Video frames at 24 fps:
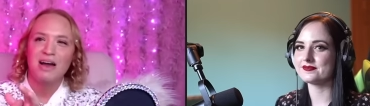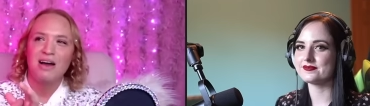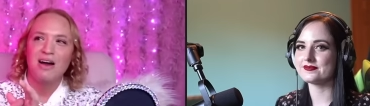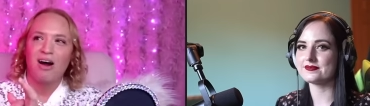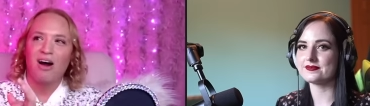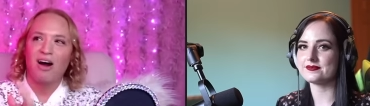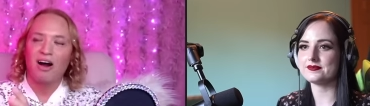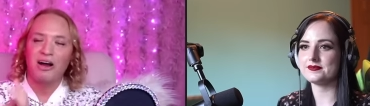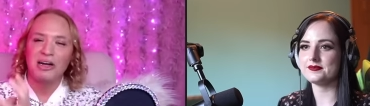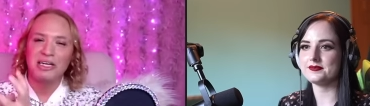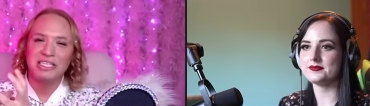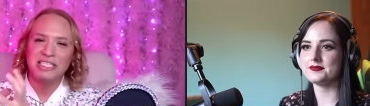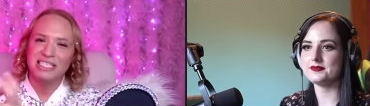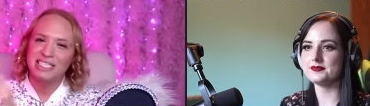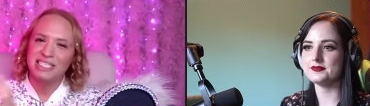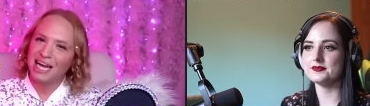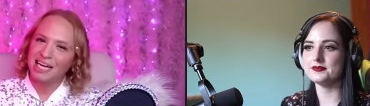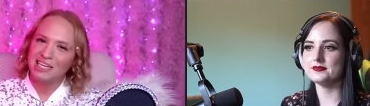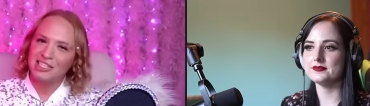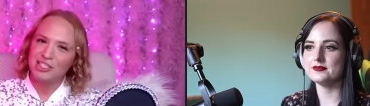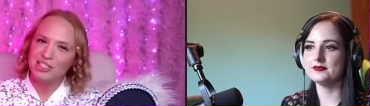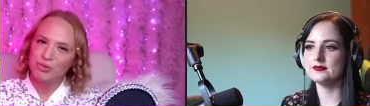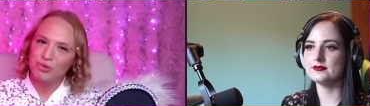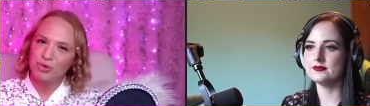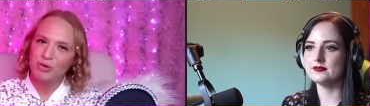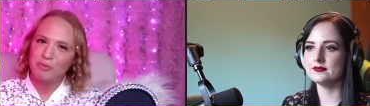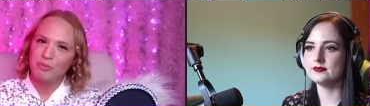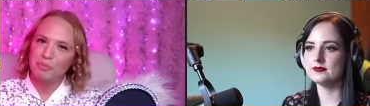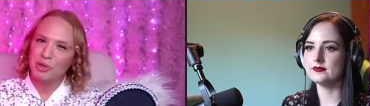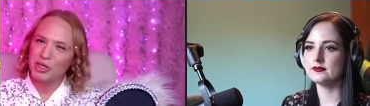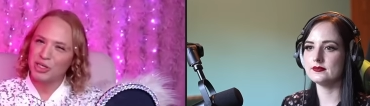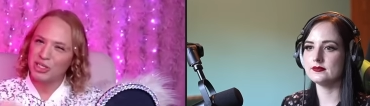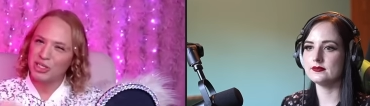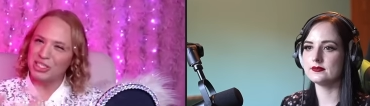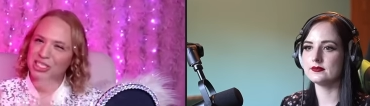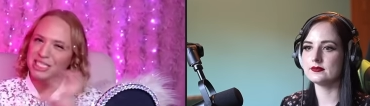Speaker 1: are sexual per
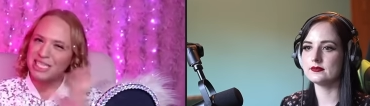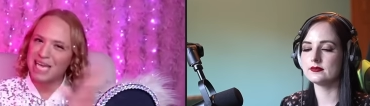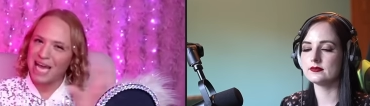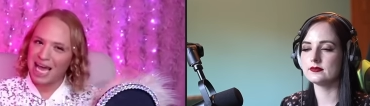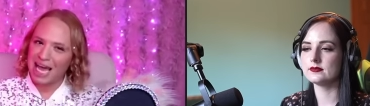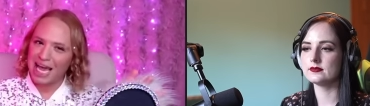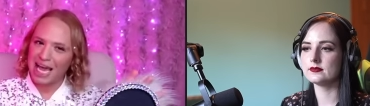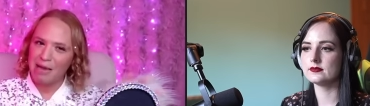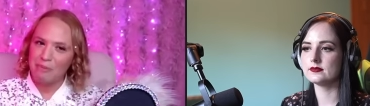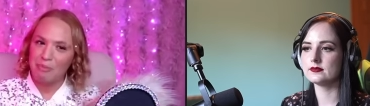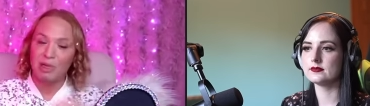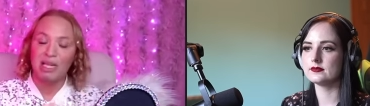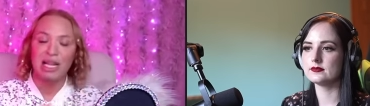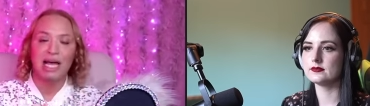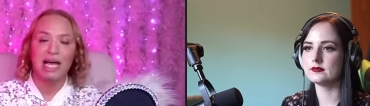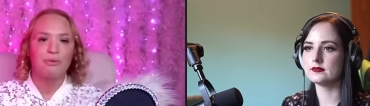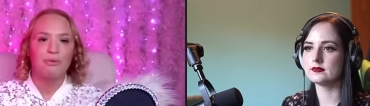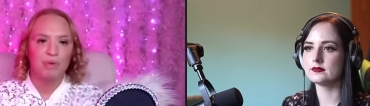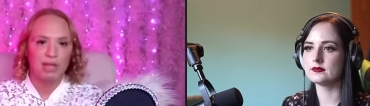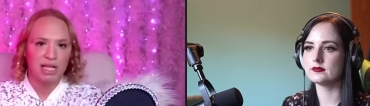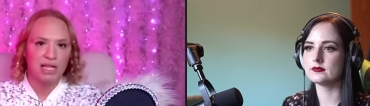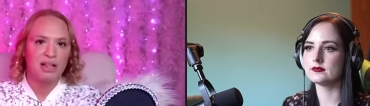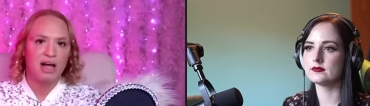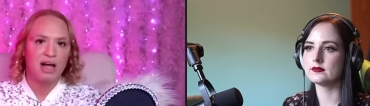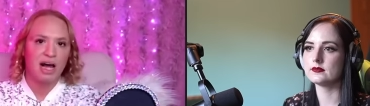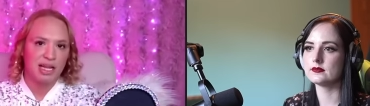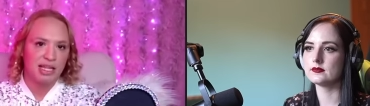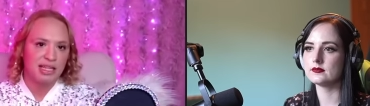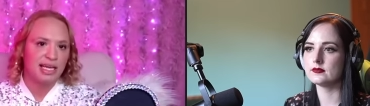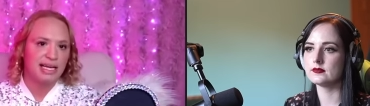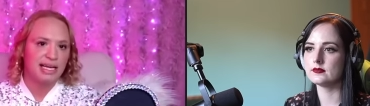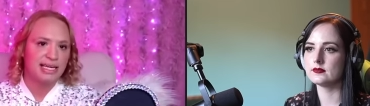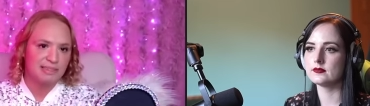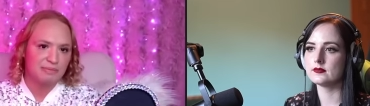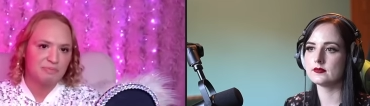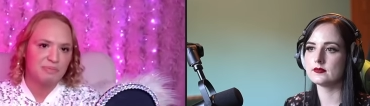se, but like with a lot of
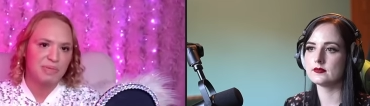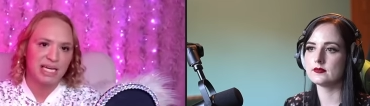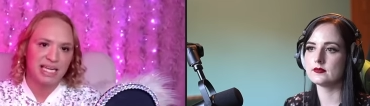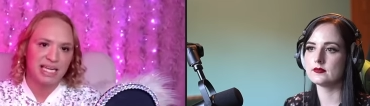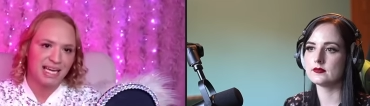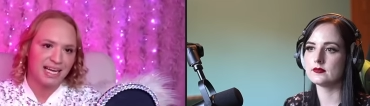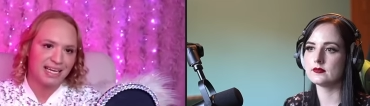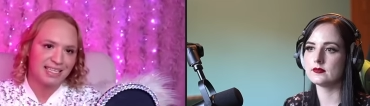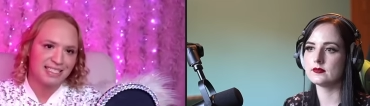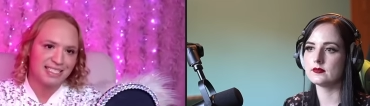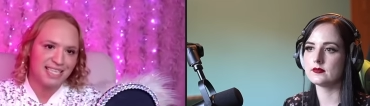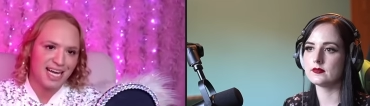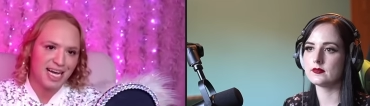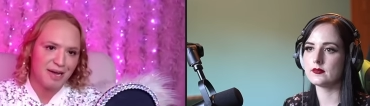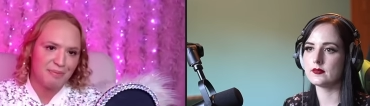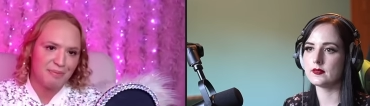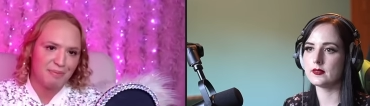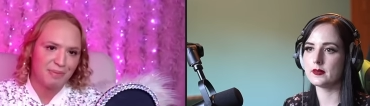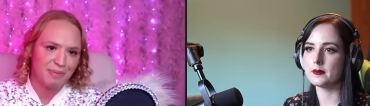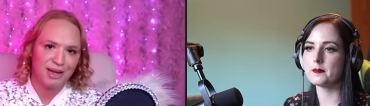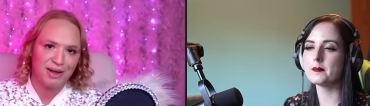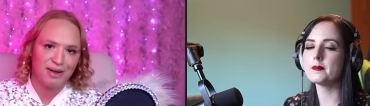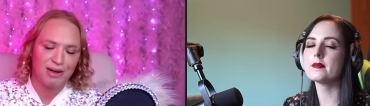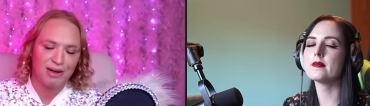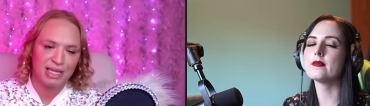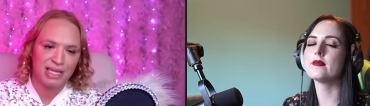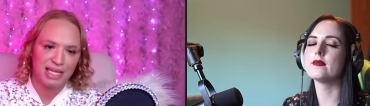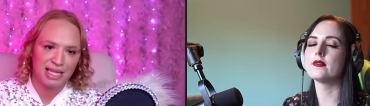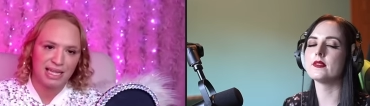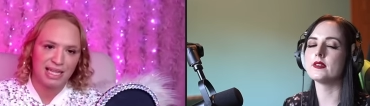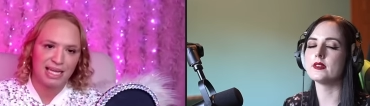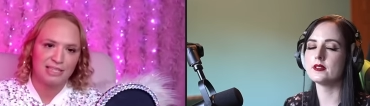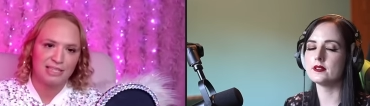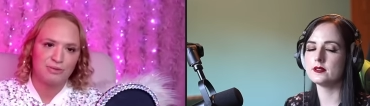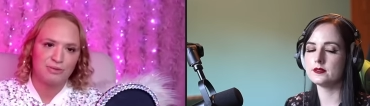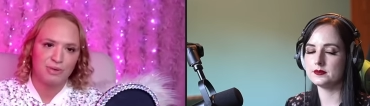things in BDSM, you know, mm. I think
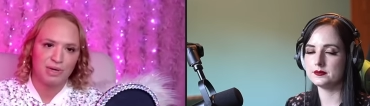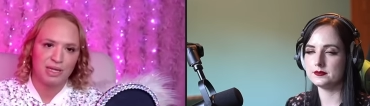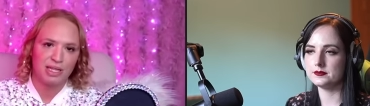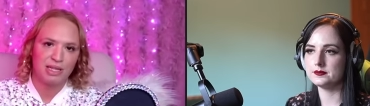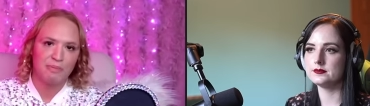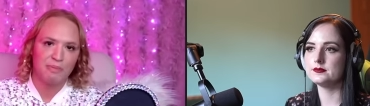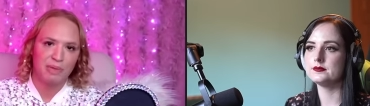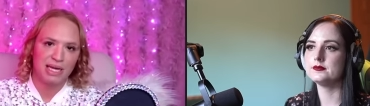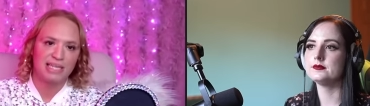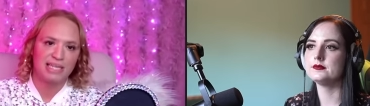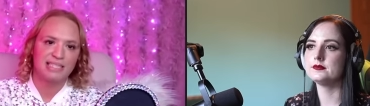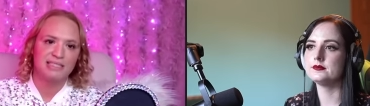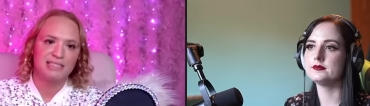that's mm. one of the biggest